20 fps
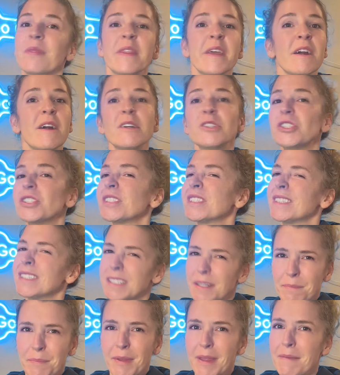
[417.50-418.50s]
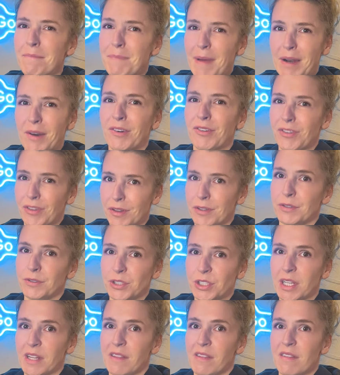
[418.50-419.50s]
there are just simply better
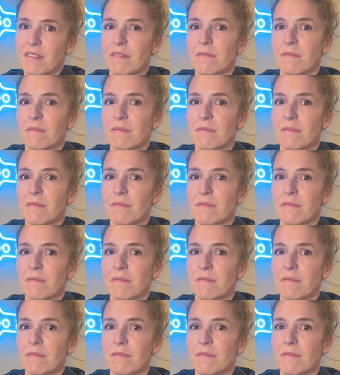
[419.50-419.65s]
solutions.